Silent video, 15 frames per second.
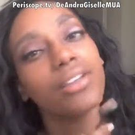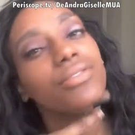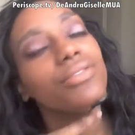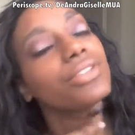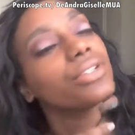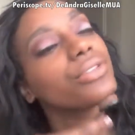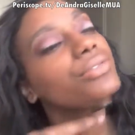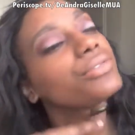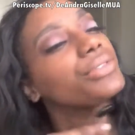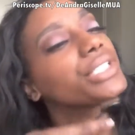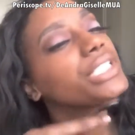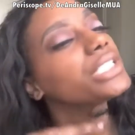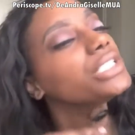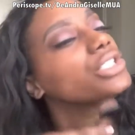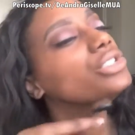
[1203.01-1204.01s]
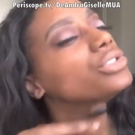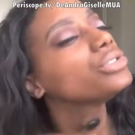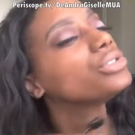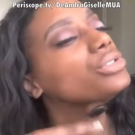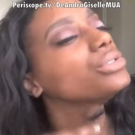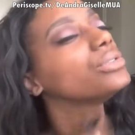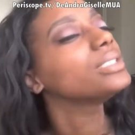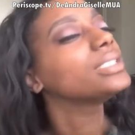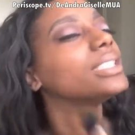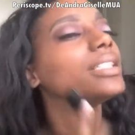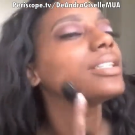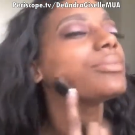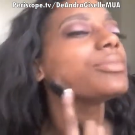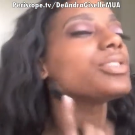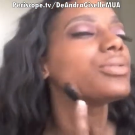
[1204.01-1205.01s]
feel free to
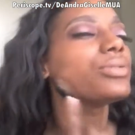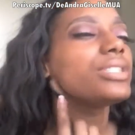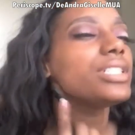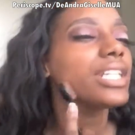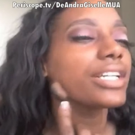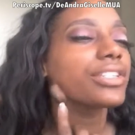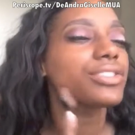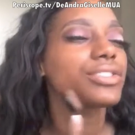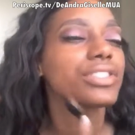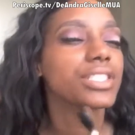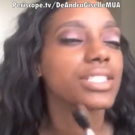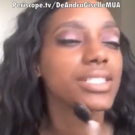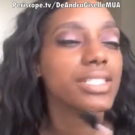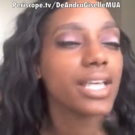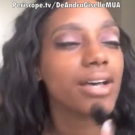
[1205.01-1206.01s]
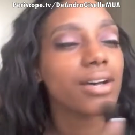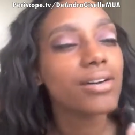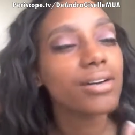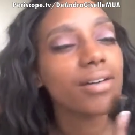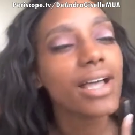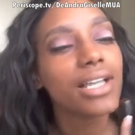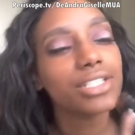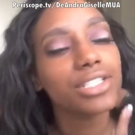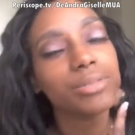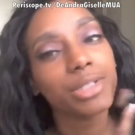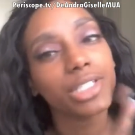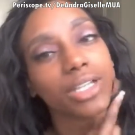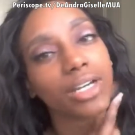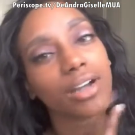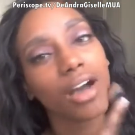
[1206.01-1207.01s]
send them to DeAndra Giselle at
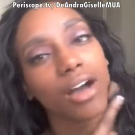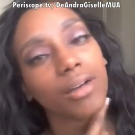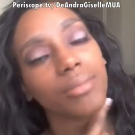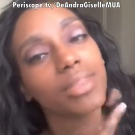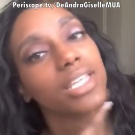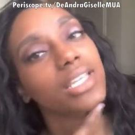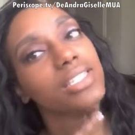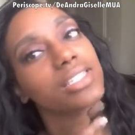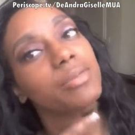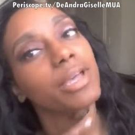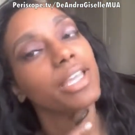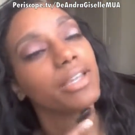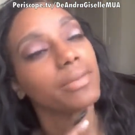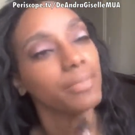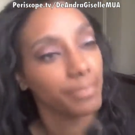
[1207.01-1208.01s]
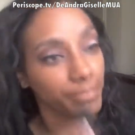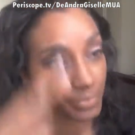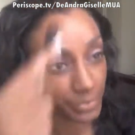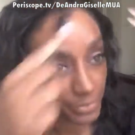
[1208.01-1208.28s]
gmail.com. Thanks, babe.